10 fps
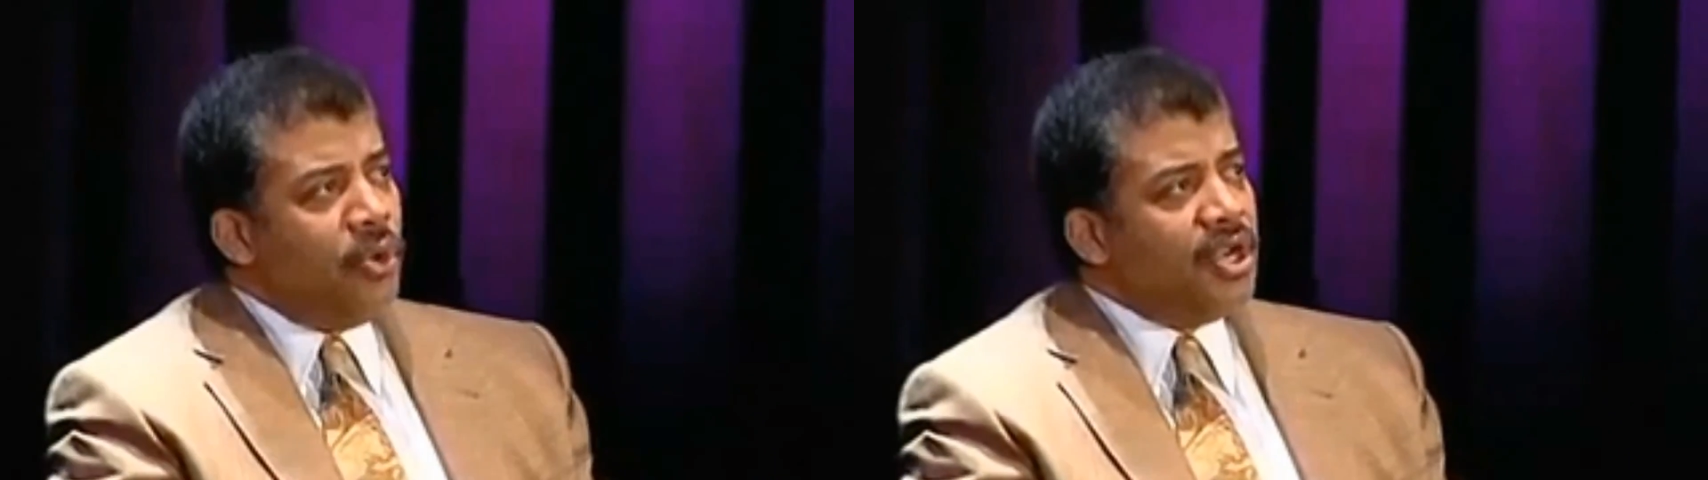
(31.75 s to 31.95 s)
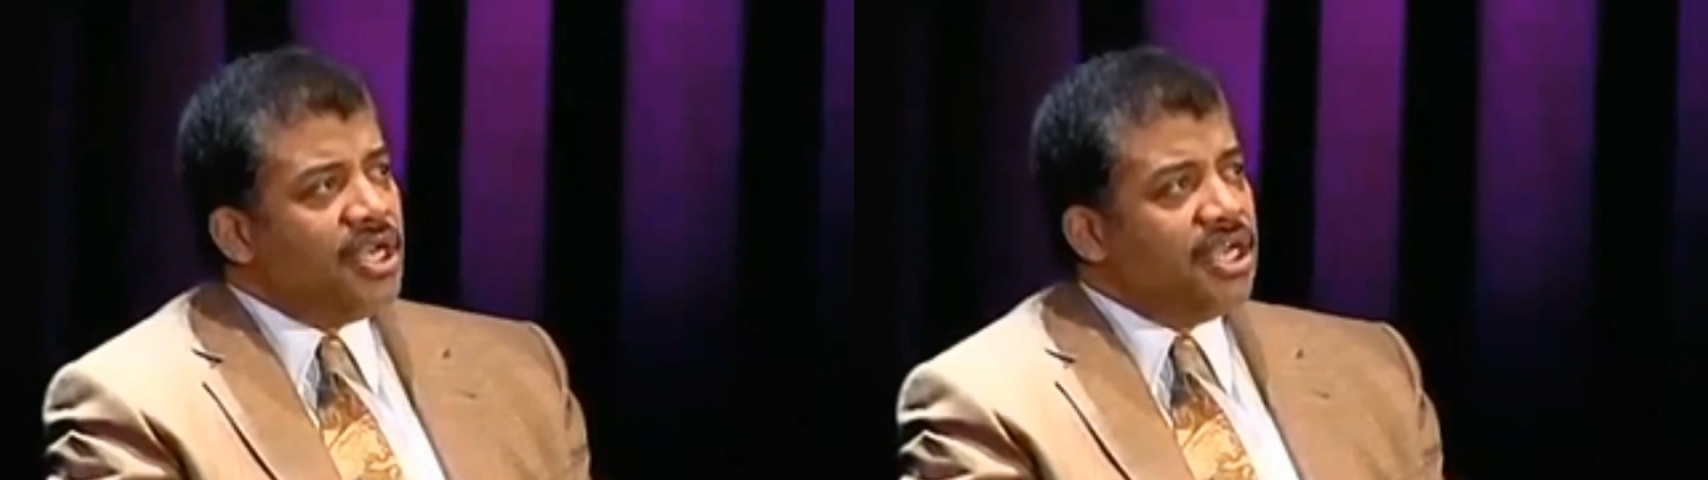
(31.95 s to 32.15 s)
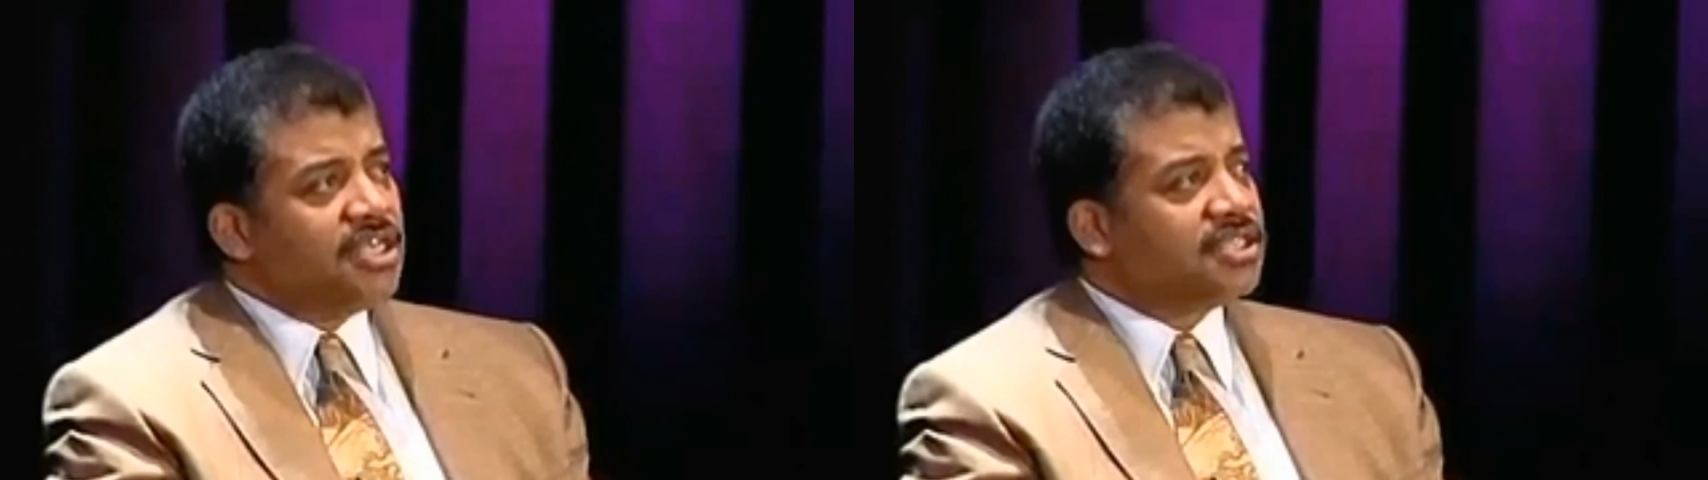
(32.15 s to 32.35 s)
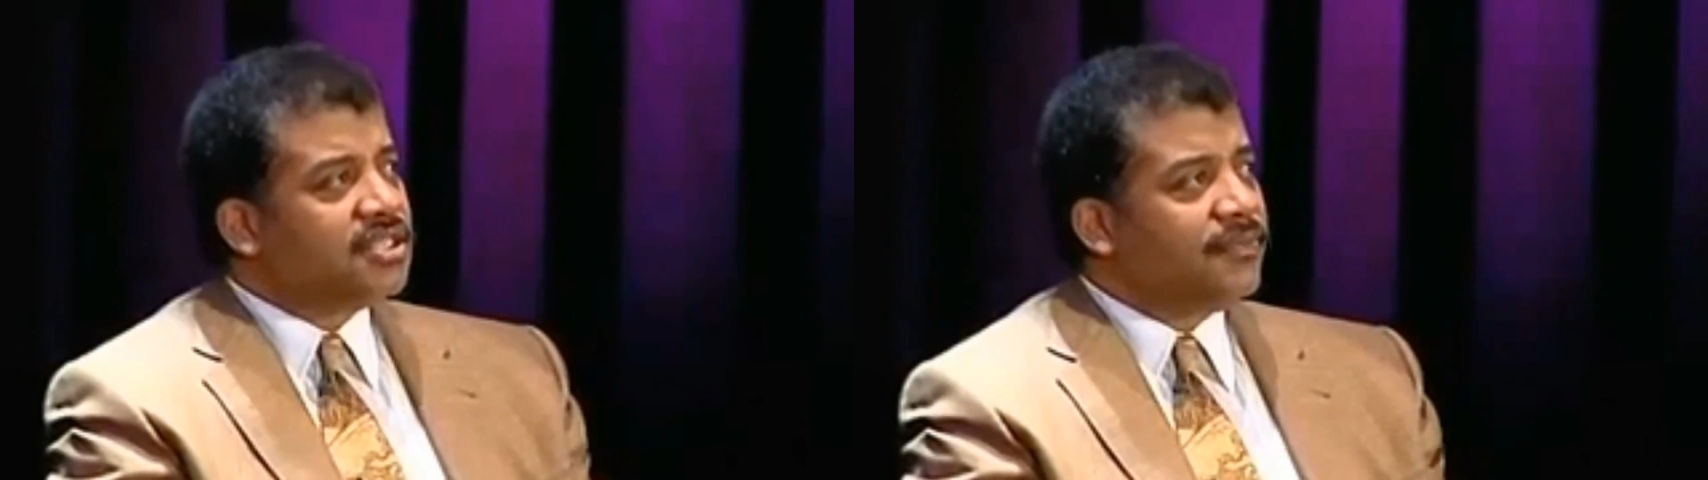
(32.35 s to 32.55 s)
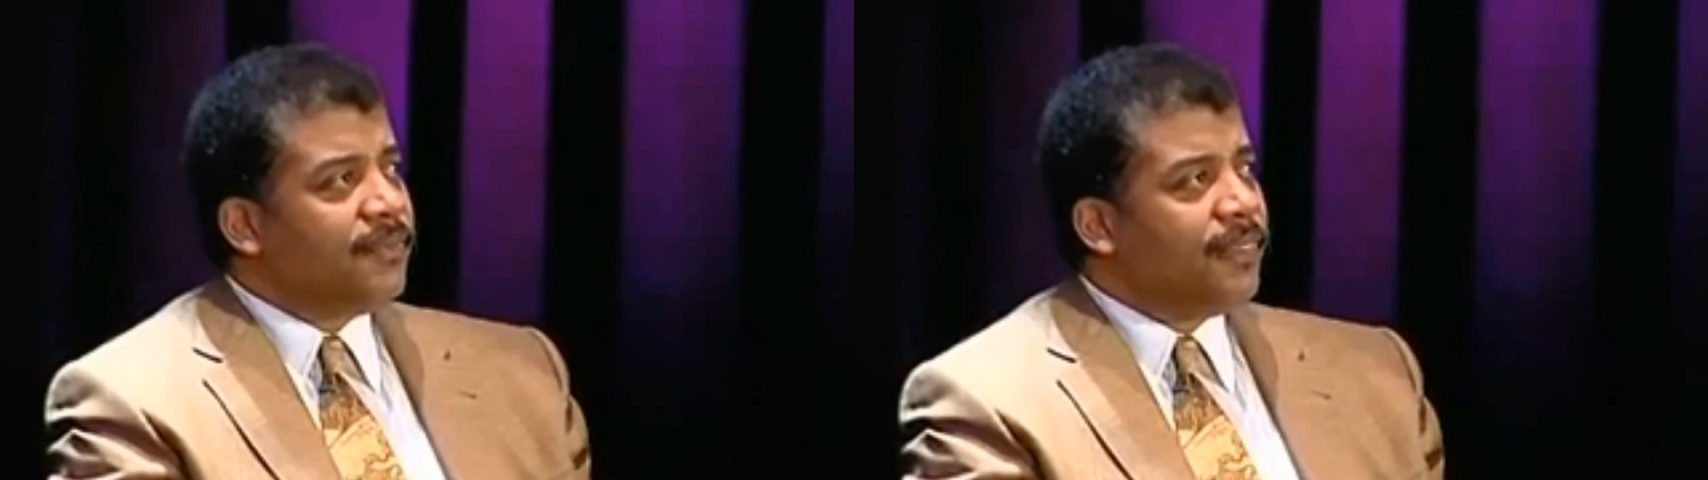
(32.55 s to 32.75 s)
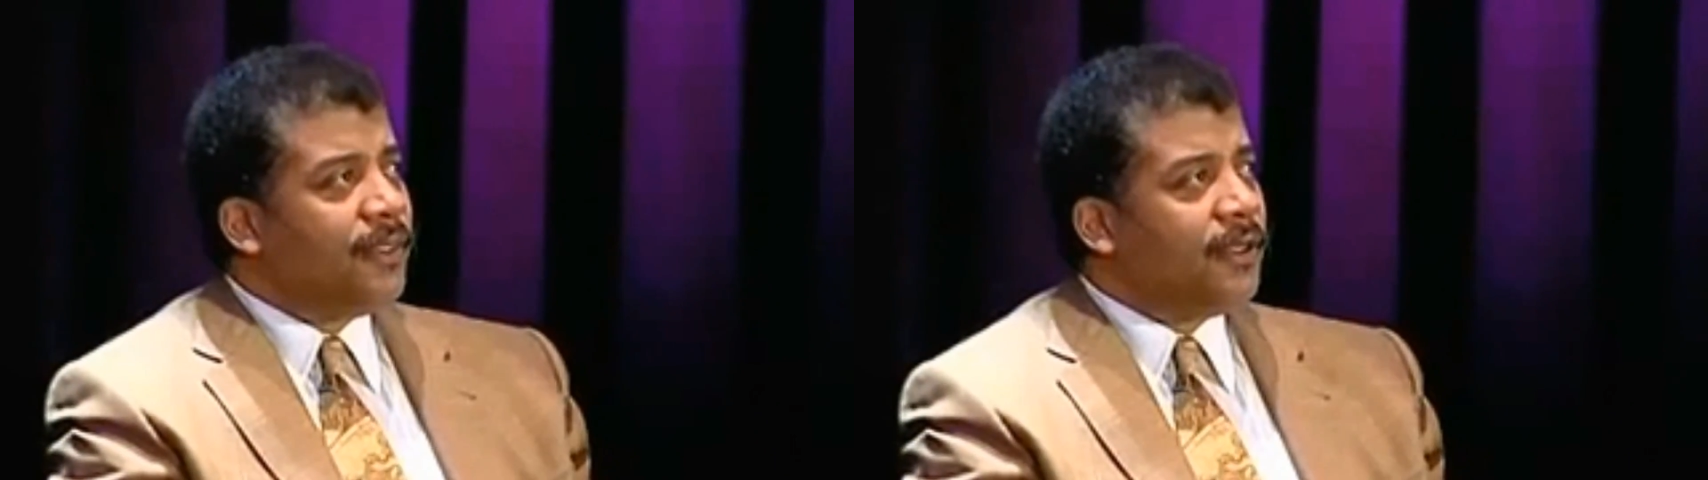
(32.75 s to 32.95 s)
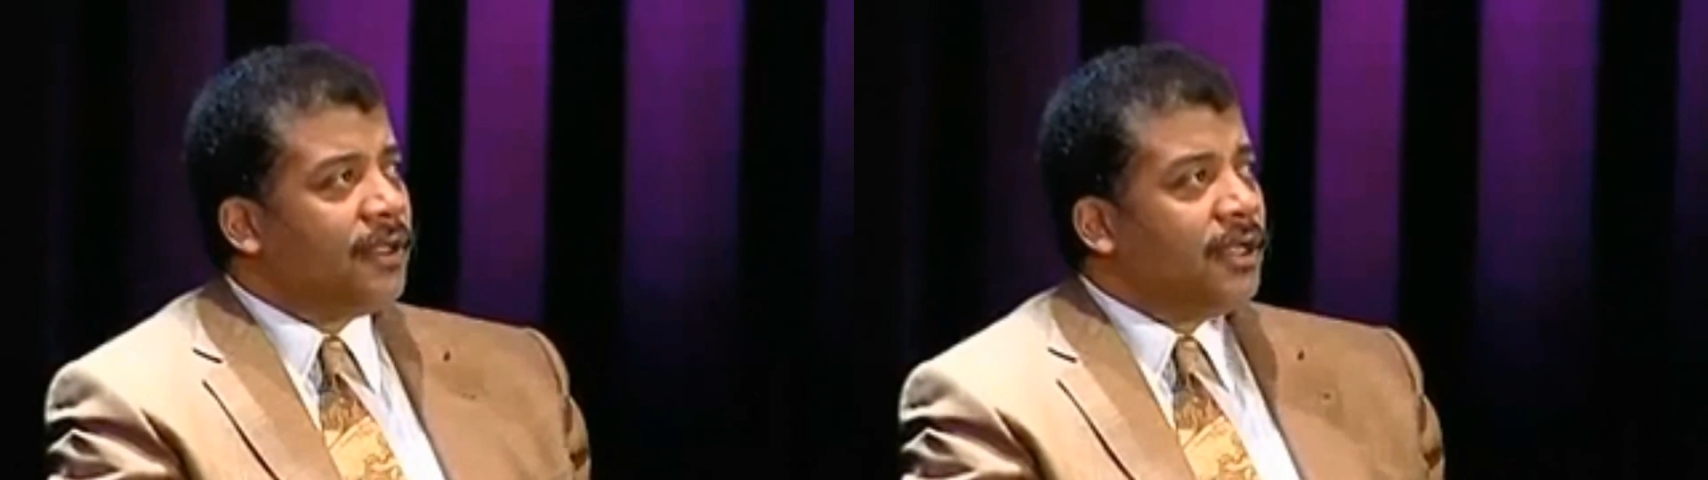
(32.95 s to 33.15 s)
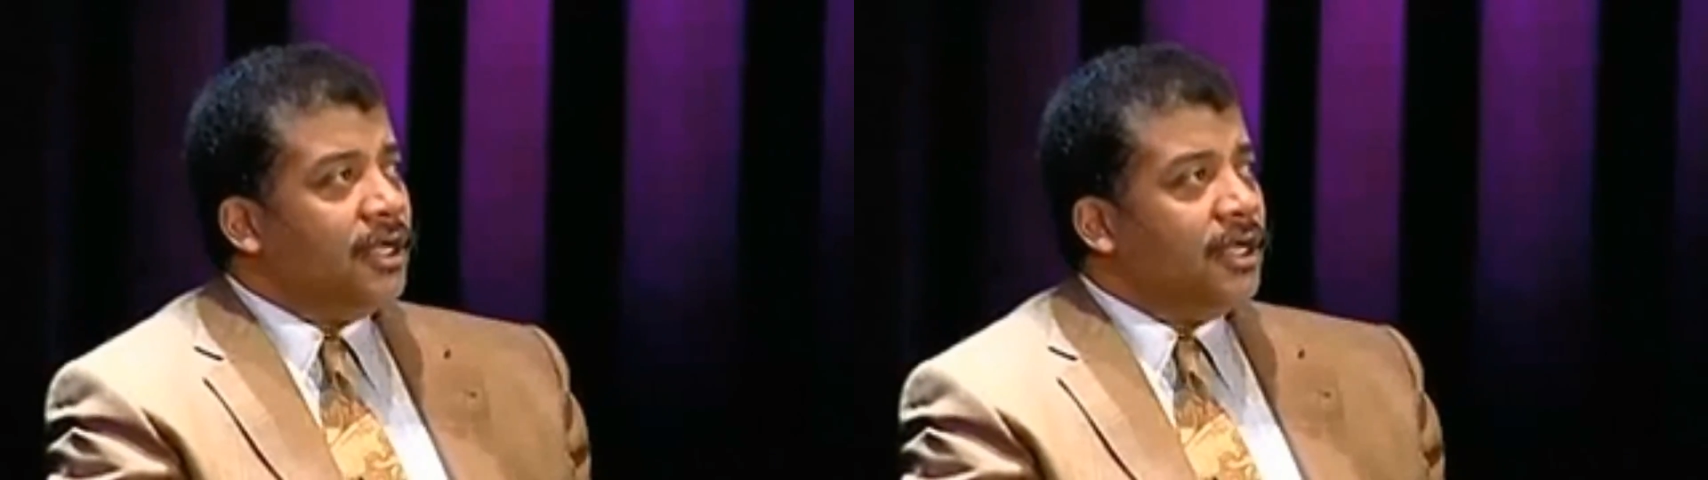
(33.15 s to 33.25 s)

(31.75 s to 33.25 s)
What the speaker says: We taking over the world.